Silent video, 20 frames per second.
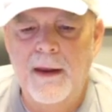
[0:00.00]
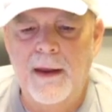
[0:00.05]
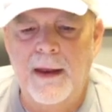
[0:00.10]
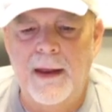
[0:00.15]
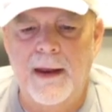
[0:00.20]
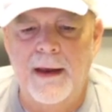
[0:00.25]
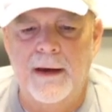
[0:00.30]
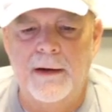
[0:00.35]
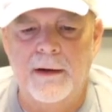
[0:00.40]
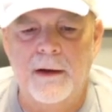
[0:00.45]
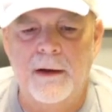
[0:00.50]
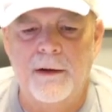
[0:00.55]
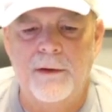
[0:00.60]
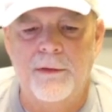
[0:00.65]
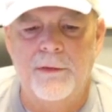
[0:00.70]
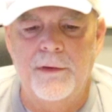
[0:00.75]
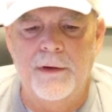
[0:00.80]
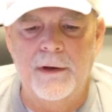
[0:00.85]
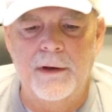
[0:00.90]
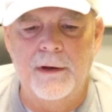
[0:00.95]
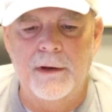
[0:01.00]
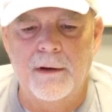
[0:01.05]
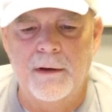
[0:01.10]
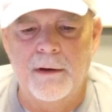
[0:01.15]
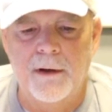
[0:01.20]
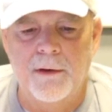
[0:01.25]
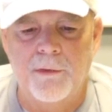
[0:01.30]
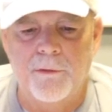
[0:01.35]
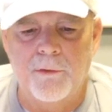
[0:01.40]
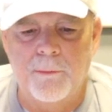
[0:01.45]
and the
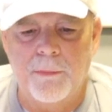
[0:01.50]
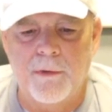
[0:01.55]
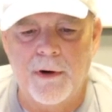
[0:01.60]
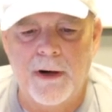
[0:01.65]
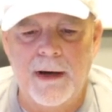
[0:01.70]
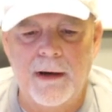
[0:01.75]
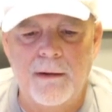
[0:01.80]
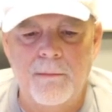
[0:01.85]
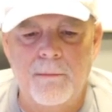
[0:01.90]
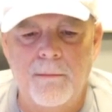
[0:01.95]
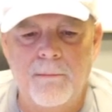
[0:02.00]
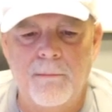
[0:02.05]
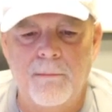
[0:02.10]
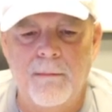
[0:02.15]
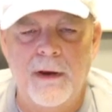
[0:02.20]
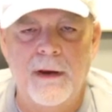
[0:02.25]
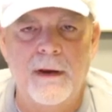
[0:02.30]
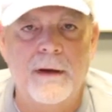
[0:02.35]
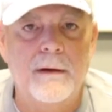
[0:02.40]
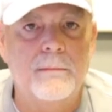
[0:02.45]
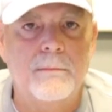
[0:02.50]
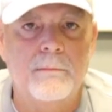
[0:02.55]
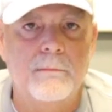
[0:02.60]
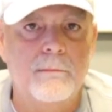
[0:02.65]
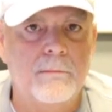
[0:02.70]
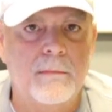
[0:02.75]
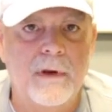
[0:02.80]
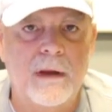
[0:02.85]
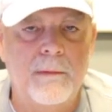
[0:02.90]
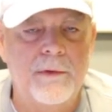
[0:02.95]
other brand,
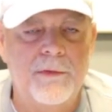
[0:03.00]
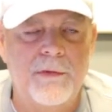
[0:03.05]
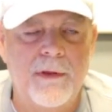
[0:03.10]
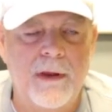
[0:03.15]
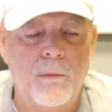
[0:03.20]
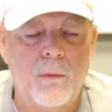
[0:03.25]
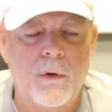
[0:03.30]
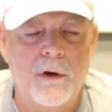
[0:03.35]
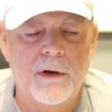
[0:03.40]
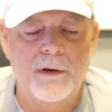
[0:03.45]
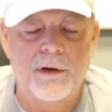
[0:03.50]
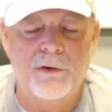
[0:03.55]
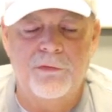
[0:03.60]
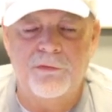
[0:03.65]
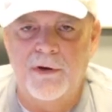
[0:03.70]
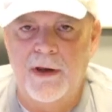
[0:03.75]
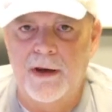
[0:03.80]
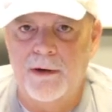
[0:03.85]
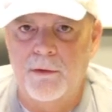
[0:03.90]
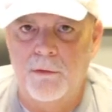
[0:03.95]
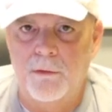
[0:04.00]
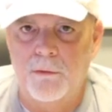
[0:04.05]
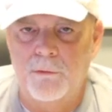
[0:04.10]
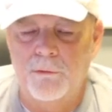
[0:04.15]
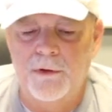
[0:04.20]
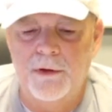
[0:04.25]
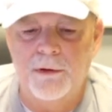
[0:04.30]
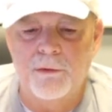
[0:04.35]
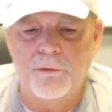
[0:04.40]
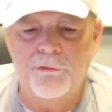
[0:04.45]
maybe they wanted a
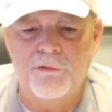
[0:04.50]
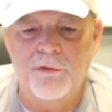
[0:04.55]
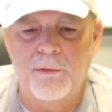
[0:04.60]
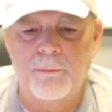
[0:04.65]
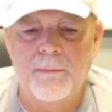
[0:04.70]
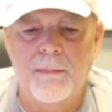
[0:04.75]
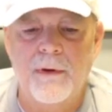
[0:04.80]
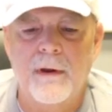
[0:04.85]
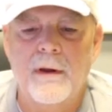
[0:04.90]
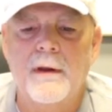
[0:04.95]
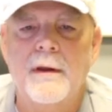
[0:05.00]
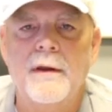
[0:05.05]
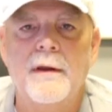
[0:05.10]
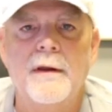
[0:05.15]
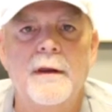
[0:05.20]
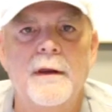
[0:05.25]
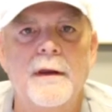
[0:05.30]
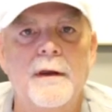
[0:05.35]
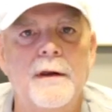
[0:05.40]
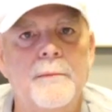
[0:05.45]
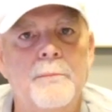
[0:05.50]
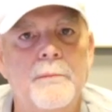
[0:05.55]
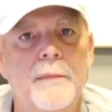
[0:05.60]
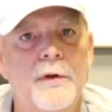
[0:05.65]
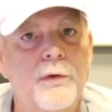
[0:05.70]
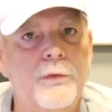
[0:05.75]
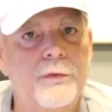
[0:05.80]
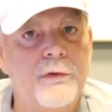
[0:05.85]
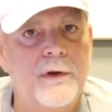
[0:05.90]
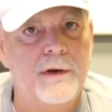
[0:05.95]
standalone dealership in
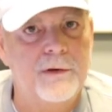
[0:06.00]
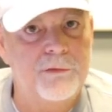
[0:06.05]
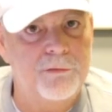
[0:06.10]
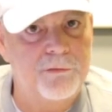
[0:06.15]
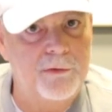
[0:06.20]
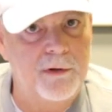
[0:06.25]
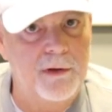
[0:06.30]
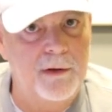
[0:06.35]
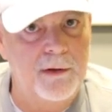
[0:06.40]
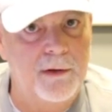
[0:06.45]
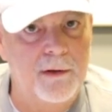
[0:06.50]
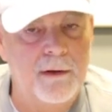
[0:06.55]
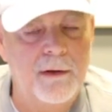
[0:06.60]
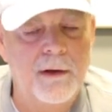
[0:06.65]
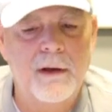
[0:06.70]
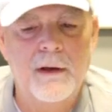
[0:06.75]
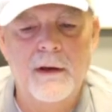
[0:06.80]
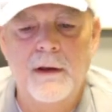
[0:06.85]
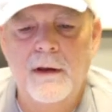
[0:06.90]
Middle Tennessee,